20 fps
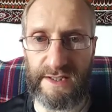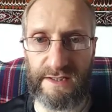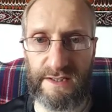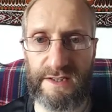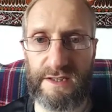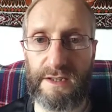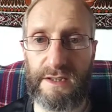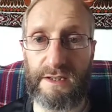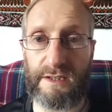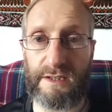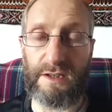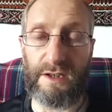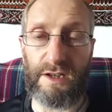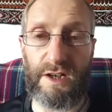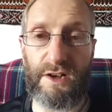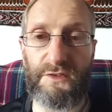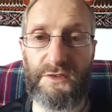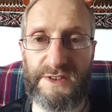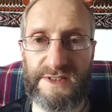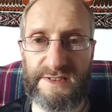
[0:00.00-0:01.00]
And
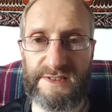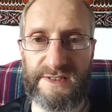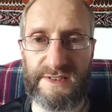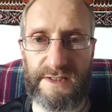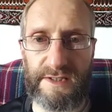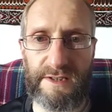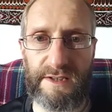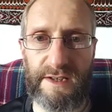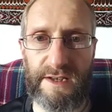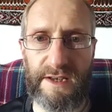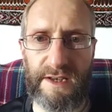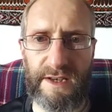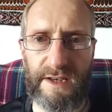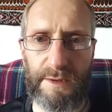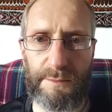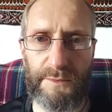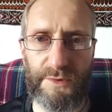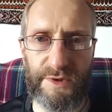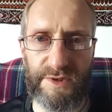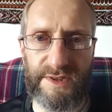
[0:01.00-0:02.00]
obviously,
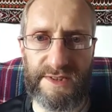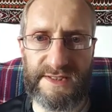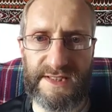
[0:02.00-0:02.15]
knowing the